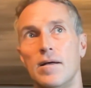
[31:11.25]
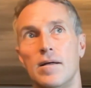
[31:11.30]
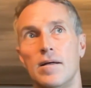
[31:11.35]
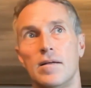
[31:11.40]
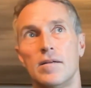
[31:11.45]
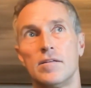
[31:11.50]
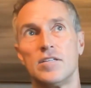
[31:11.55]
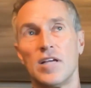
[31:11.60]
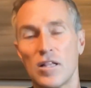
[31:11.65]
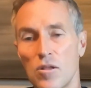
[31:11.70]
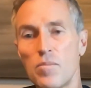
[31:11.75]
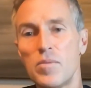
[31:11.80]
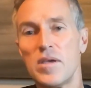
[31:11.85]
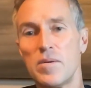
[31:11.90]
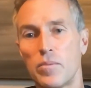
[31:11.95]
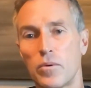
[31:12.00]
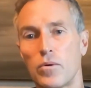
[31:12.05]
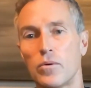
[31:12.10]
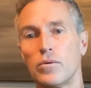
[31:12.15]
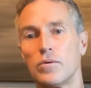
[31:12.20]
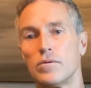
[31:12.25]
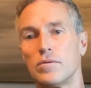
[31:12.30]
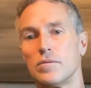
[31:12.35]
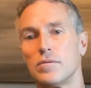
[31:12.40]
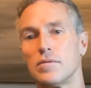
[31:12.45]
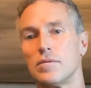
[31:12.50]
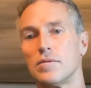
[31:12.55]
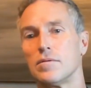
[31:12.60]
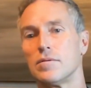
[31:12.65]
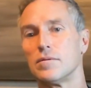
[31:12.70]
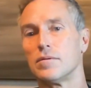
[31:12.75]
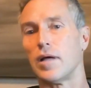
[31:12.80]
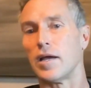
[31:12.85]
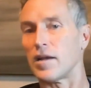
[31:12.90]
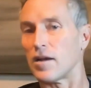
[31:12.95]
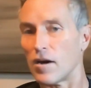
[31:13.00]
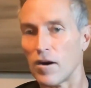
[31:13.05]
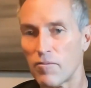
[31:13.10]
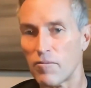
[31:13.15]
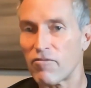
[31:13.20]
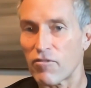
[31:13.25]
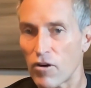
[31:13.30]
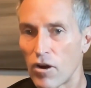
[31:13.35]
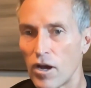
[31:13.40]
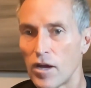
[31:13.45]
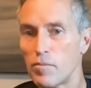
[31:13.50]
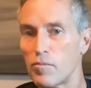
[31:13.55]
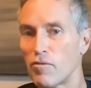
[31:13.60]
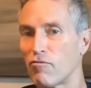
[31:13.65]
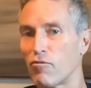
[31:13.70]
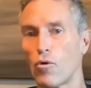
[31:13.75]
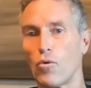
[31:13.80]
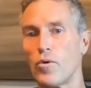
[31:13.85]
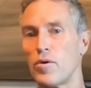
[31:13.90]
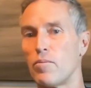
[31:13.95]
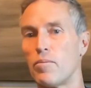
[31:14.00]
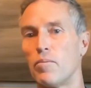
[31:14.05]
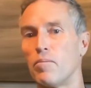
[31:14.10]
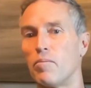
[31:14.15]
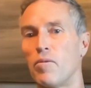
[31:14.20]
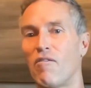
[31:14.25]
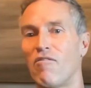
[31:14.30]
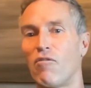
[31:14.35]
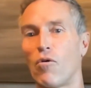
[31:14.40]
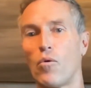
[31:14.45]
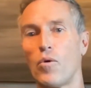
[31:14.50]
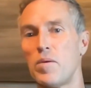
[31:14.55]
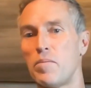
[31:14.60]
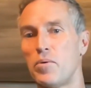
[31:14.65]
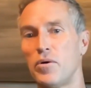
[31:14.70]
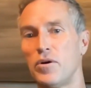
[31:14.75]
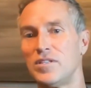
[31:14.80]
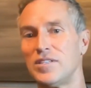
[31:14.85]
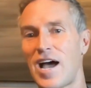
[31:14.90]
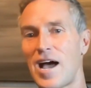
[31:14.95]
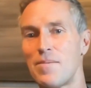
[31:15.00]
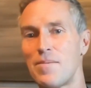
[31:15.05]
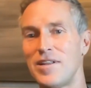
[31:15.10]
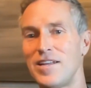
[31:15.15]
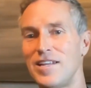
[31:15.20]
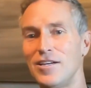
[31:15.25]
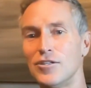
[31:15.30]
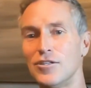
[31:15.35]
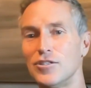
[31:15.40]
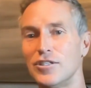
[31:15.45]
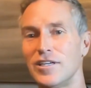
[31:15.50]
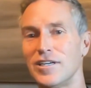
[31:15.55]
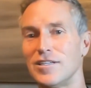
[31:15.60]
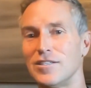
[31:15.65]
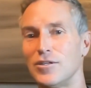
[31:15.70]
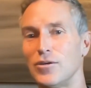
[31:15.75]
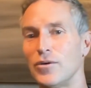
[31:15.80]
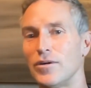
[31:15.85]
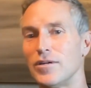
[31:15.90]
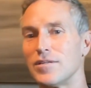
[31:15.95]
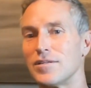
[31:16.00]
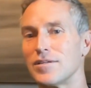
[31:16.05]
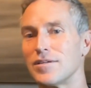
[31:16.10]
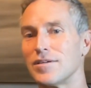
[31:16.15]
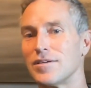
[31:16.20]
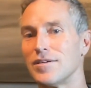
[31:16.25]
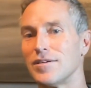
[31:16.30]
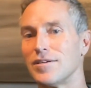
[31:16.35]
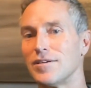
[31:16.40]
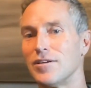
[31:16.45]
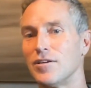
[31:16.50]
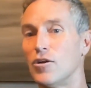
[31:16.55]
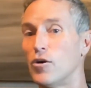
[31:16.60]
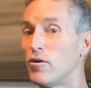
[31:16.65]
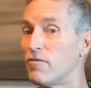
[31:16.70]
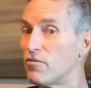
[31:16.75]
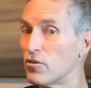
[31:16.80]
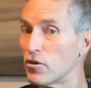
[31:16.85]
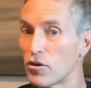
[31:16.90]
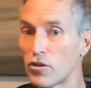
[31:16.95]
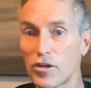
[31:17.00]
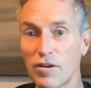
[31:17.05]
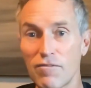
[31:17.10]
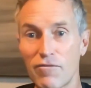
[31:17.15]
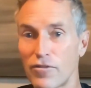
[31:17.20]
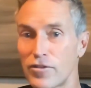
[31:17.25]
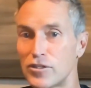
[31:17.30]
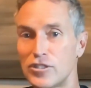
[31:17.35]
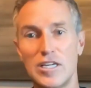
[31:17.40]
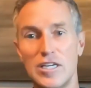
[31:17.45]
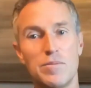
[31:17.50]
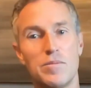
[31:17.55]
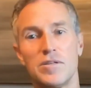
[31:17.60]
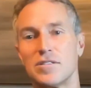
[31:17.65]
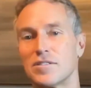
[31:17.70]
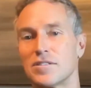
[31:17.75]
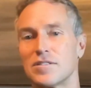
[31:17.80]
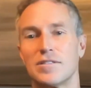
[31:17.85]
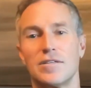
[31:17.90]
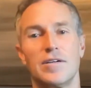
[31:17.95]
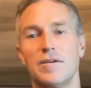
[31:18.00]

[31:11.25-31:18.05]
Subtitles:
telling people like up front before we put time and energy into it. If you're looking for the cheapest,